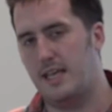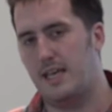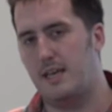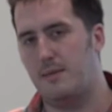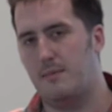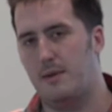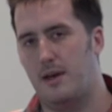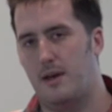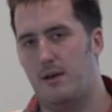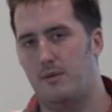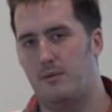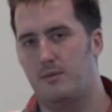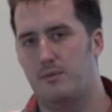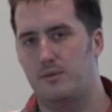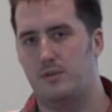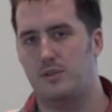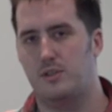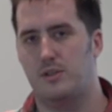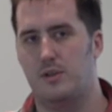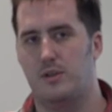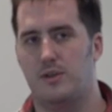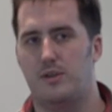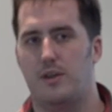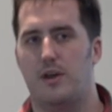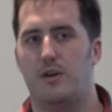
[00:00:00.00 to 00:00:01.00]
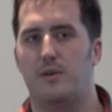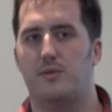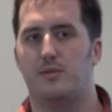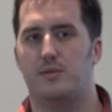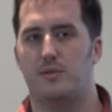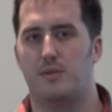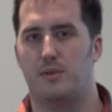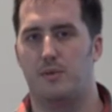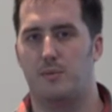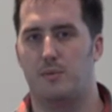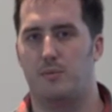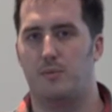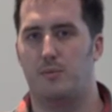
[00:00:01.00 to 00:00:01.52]
email to
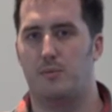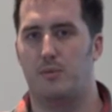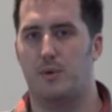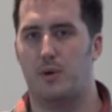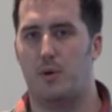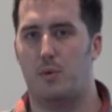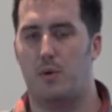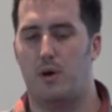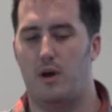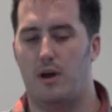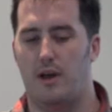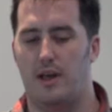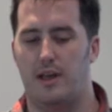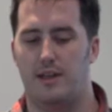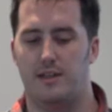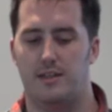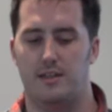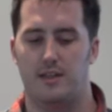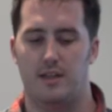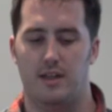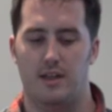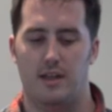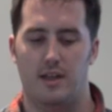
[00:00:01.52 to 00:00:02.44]
those that were required.